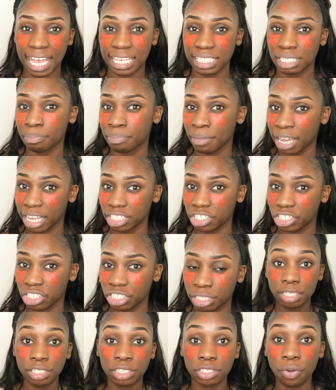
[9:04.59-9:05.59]
as
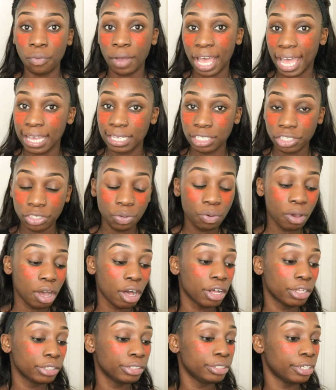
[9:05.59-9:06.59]
much. So as you
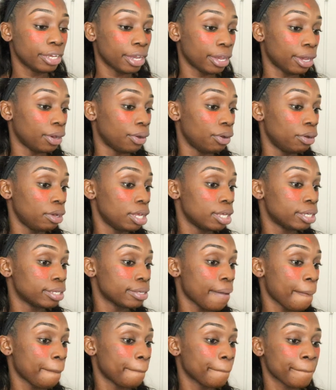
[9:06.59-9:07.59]
all know,
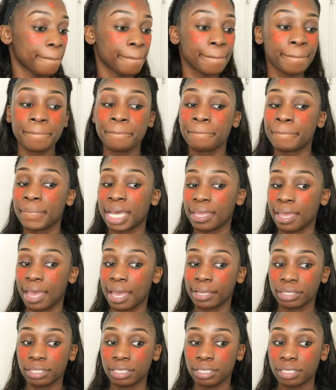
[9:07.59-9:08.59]
my
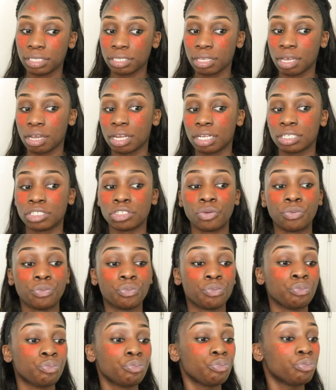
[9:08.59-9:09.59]
acne scars
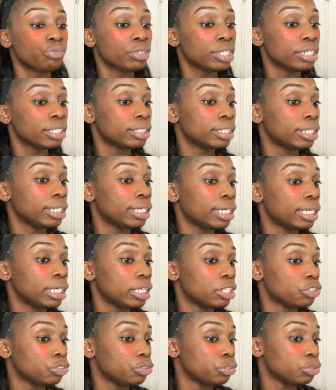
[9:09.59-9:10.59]

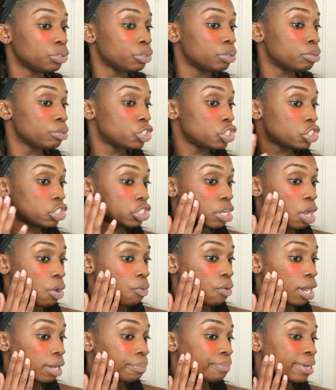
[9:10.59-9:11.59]
really do
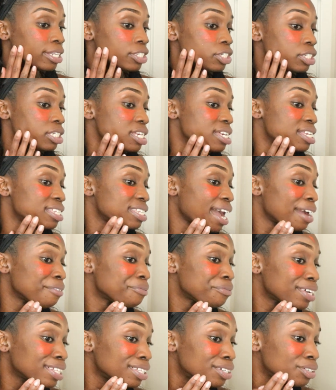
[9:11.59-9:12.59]
show on my cheeks.
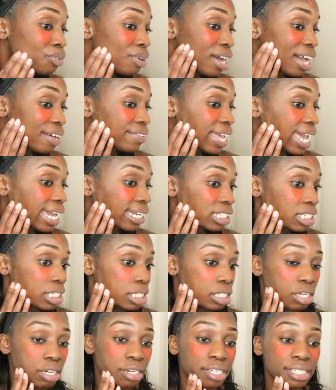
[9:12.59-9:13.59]
I really don't have acne
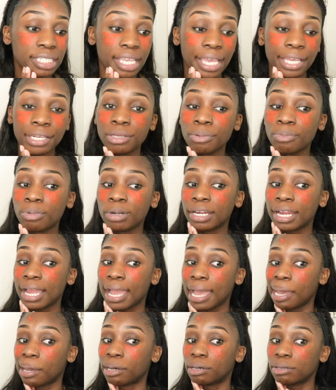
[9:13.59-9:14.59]
scars
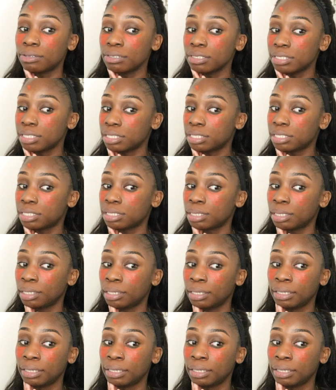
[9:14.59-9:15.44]
anywhere else